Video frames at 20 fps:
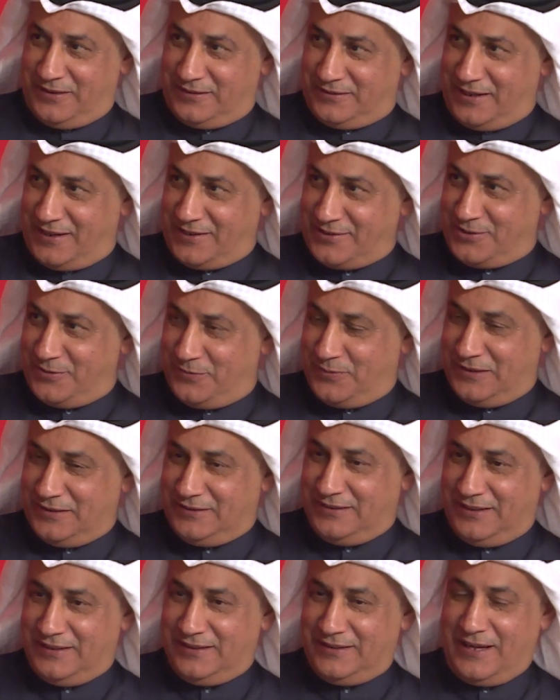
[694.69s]
It has to be
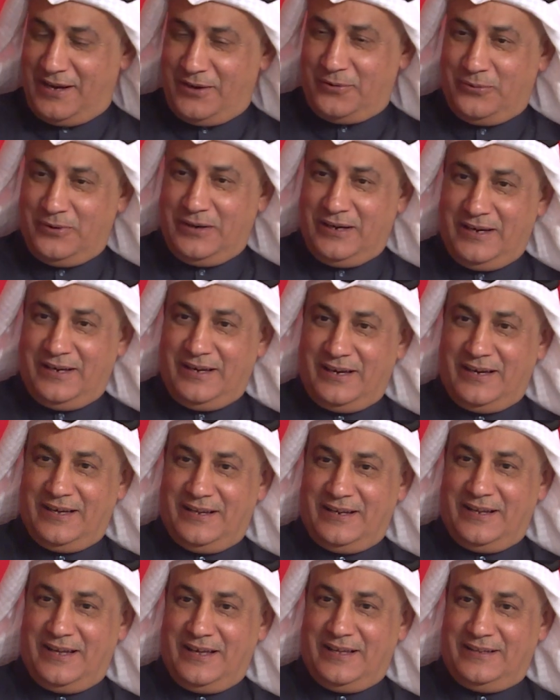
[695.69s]
done that way,
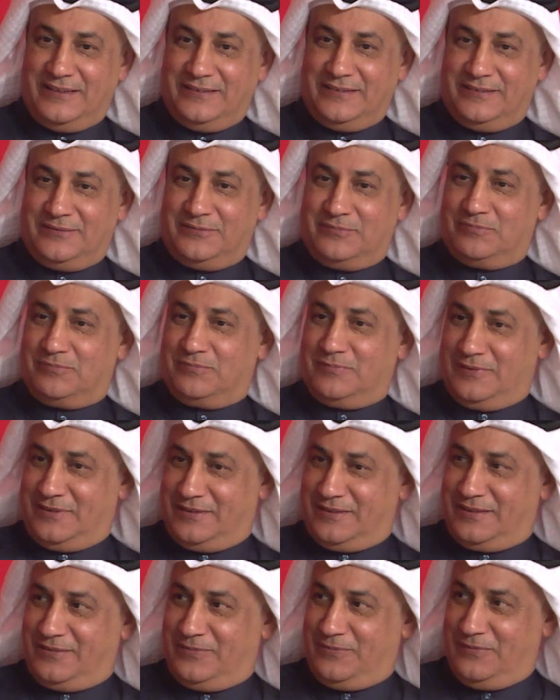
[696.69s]
and
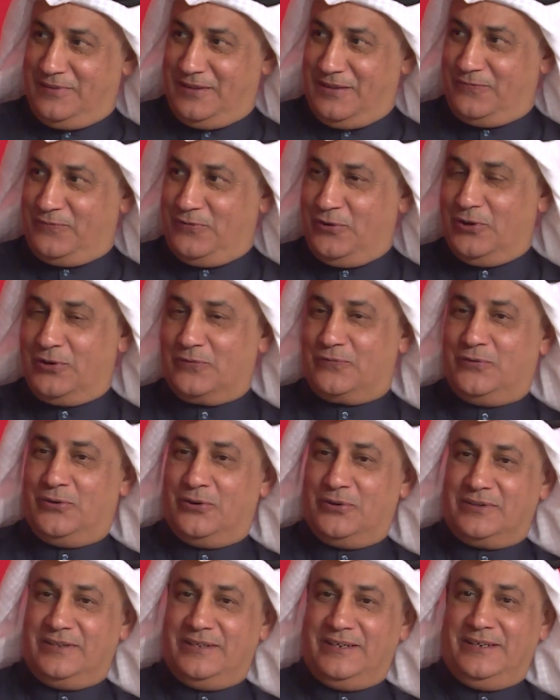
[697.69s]

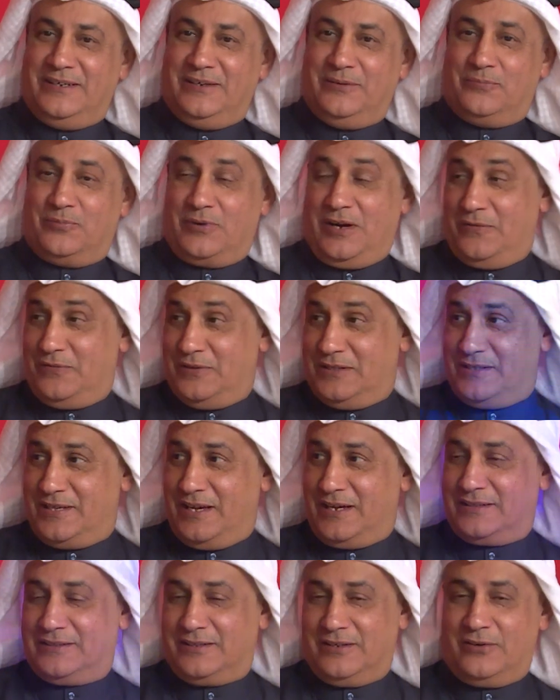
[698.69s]
for the private
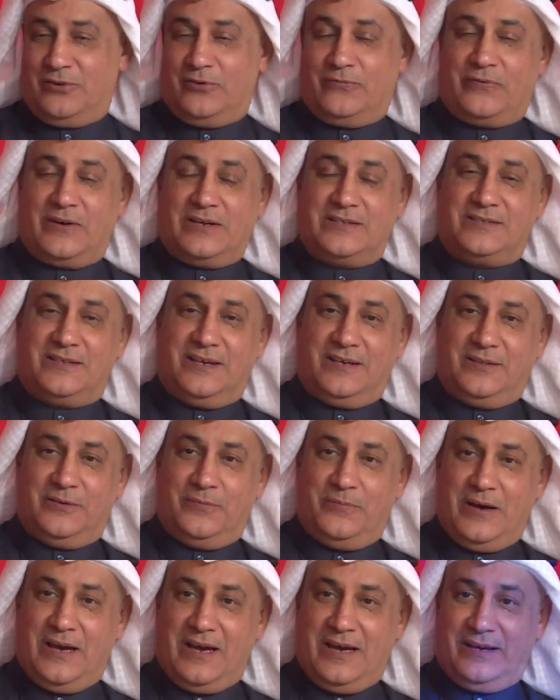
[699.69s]
sector, or if I say the
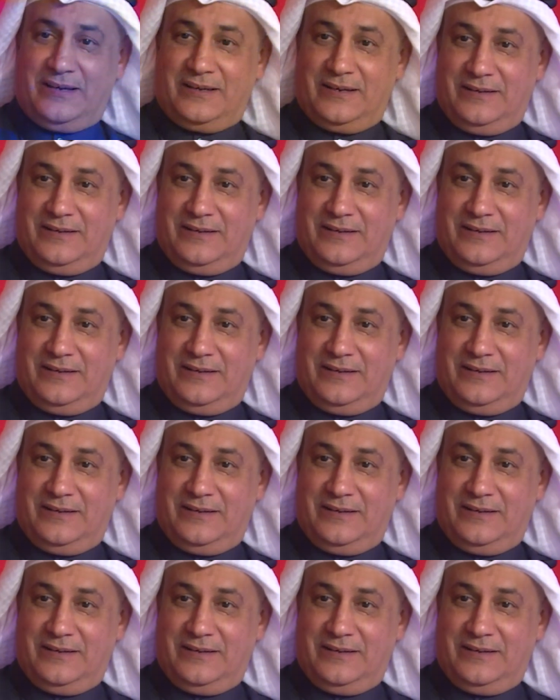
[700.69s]
bank,